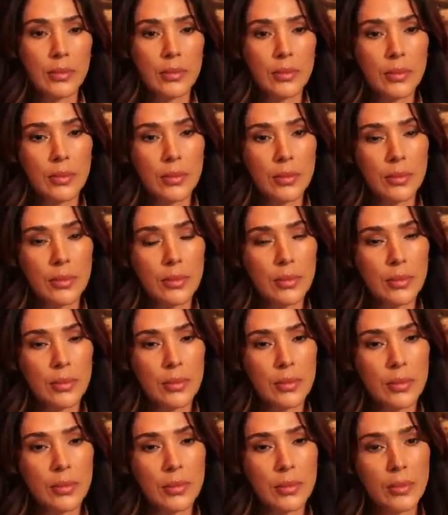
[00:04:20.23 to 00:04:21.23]

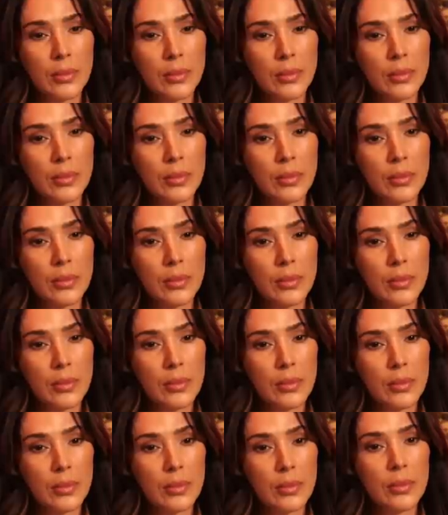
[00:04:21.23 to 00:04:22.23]

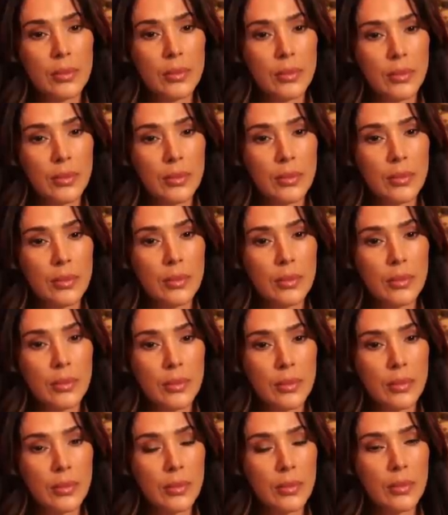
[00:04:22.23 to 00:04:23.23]

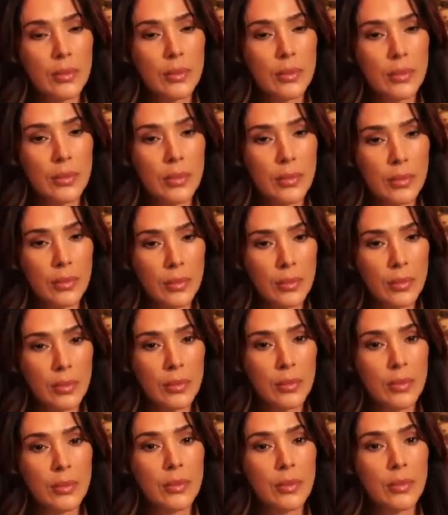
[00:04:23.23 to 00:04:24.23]

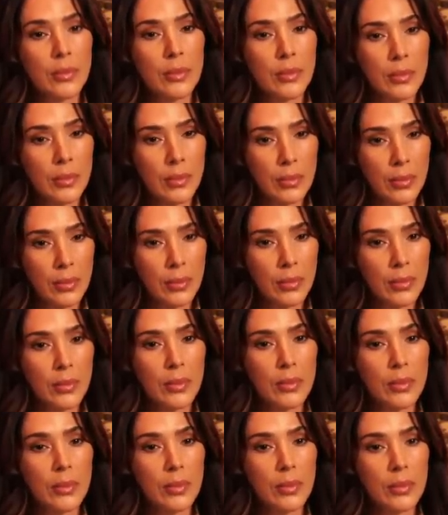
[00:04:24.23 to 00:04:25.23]

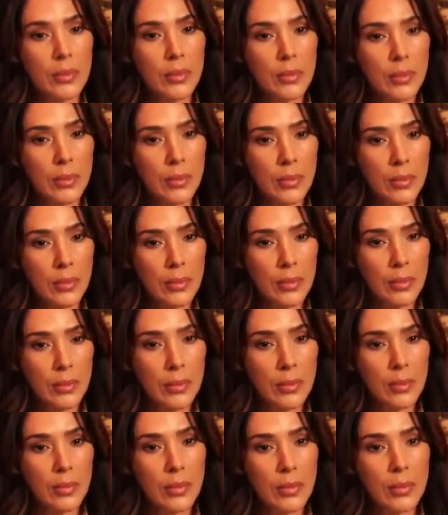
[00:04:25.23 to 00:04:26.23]

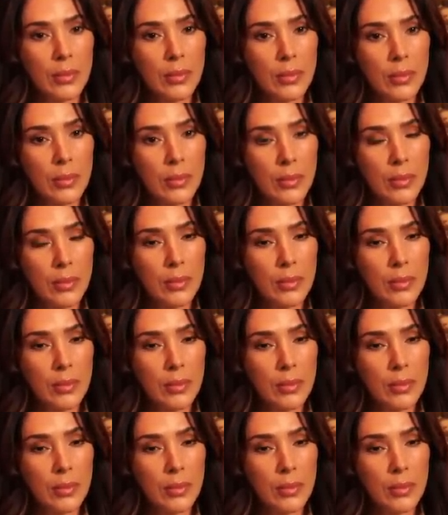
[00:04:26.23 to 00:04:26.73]
(silent)